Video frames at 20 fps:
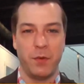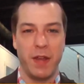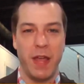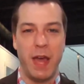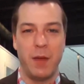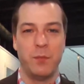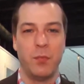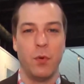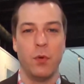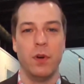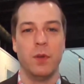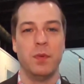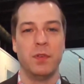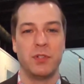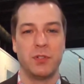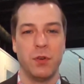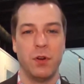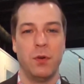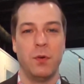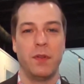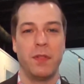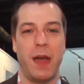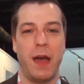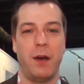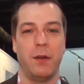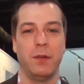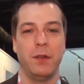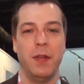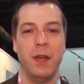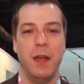We had Border Patrol
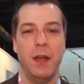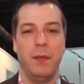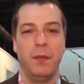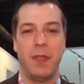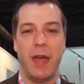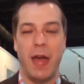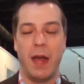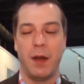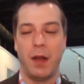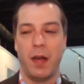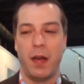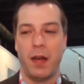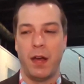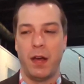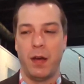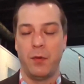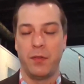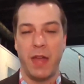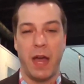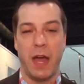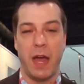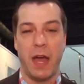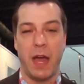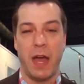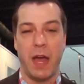without that uh, without